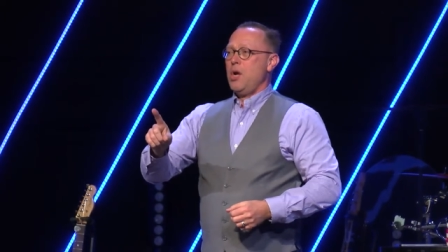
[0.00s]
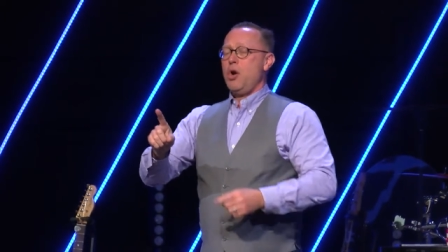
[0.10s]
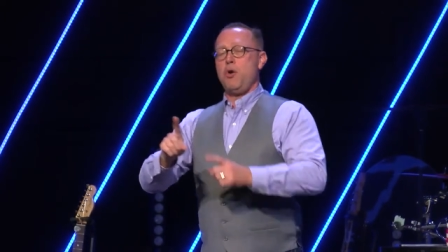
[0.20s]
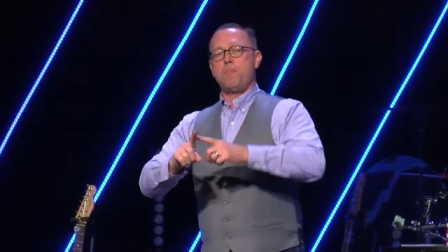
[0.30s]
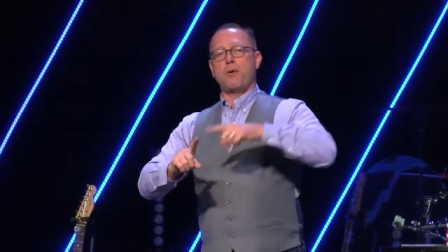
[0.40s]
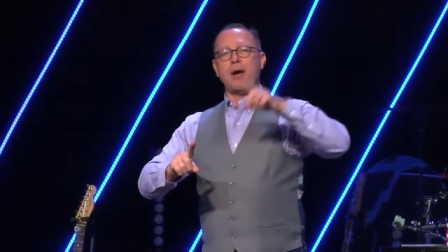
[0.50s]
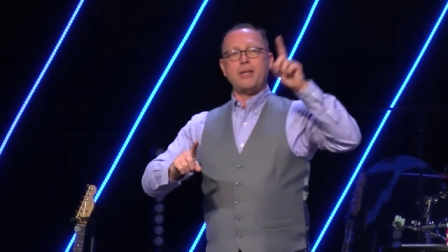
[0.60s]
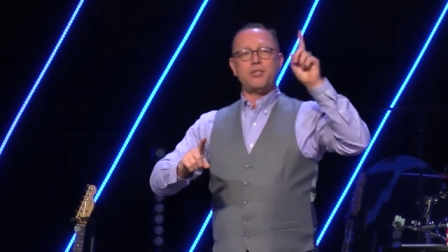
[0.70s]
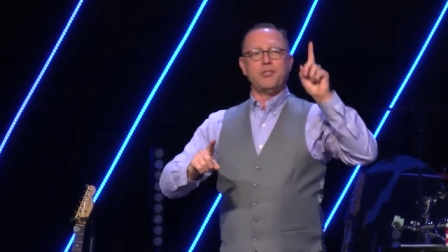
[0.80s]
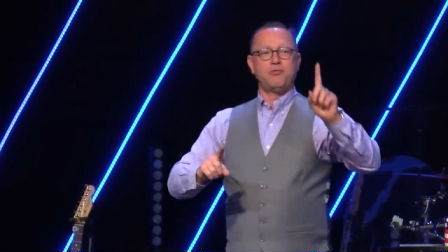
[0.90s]
who
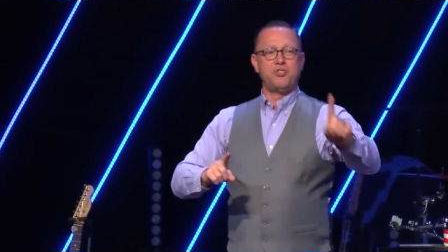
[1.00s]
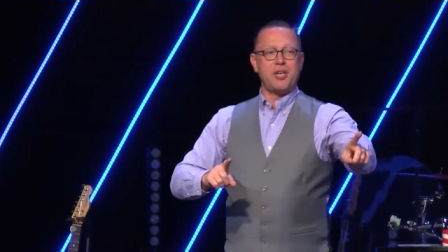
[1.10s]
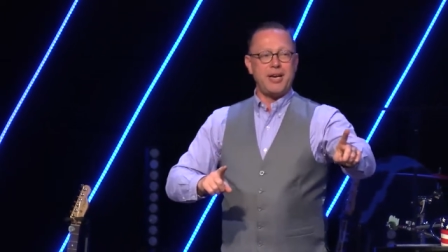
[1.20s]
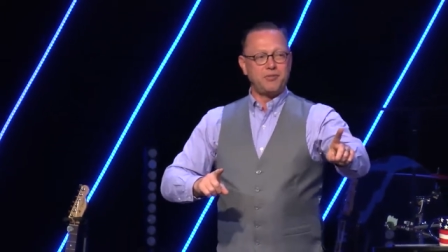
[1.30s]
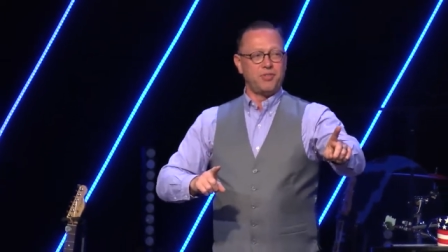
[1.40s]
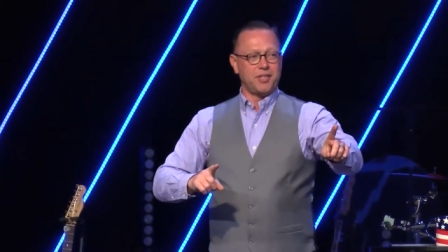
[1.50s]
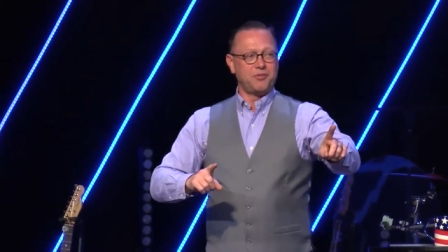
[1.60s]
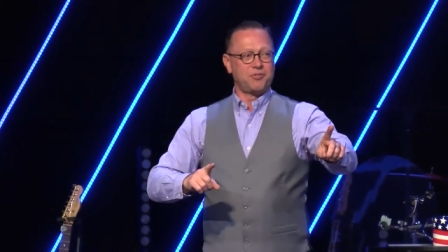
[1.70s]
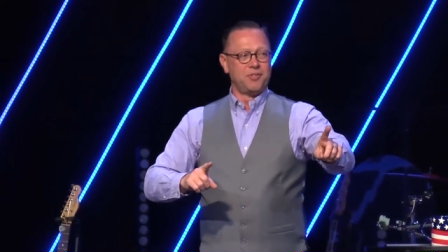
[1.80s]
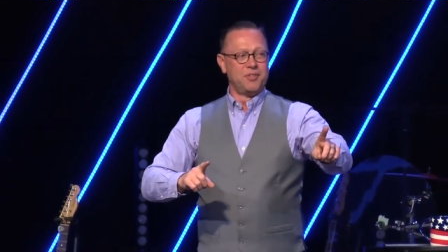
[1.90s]
preaches
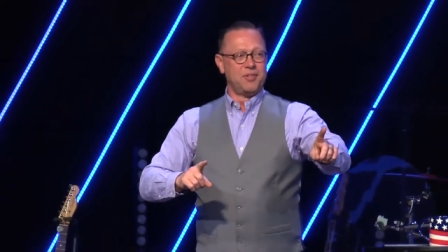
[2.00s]
Jesus,